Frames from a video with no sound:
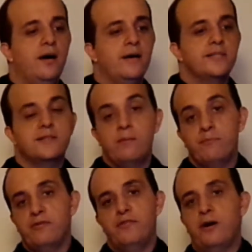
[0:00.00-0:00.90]
Some
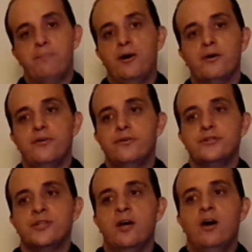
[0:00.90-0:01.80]
of our
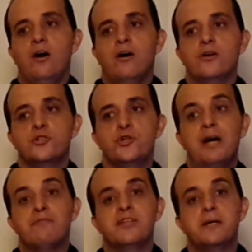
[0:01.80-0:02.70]
partners are
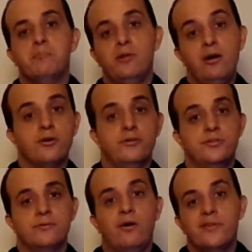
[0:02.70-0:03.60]
traveling bloggers.
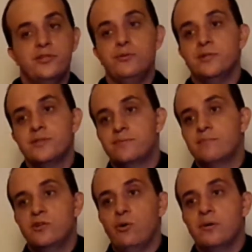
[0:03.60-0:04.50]
All they do is
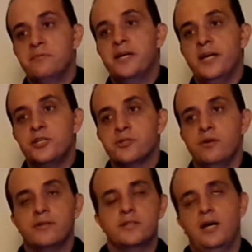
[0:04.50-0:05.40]
go on vacation all
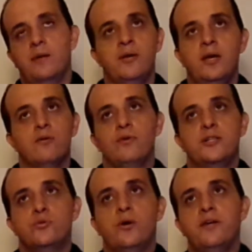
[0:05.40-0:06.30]
the time, write
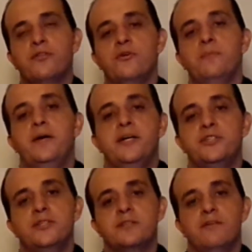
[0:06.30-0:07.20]
20, 30
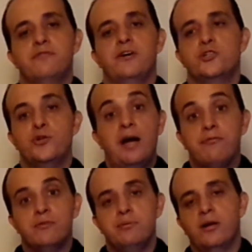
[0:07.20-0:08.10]
pages of
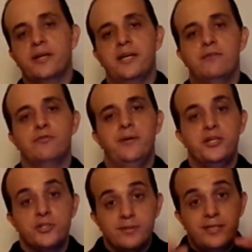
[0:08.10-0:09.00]
travel blogging
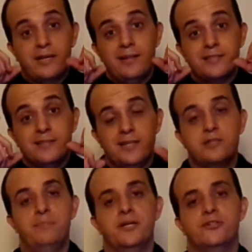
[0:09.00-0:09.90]
information, take lots and lots of
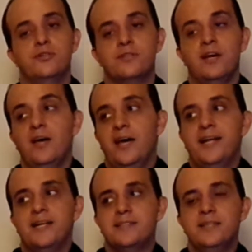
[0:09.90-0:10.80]
pictures, and
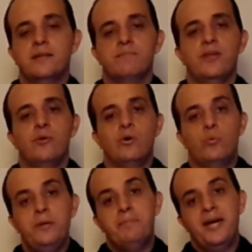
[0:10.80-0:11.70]
that's it. Well,
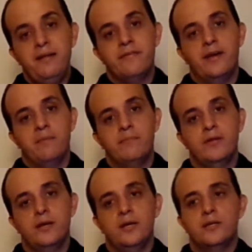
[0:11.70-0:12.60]
we pay them
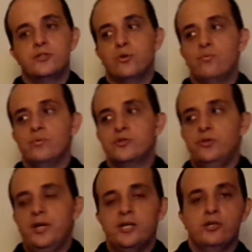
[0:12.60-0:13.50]
to
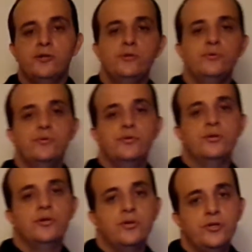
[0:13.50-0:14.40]
include
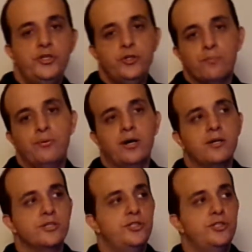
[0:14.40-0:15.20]
your products,